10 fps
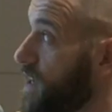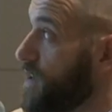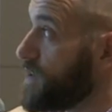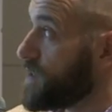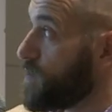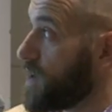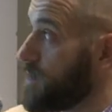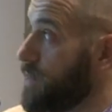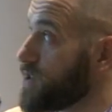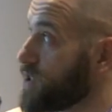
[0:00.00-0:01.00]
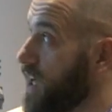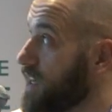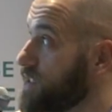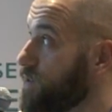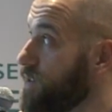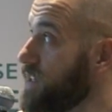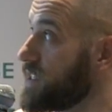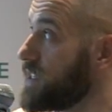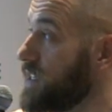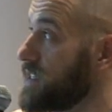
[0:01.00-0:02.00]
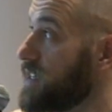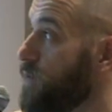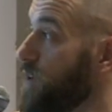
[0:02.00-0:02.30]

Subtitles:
here's one of the punchlines. So this is,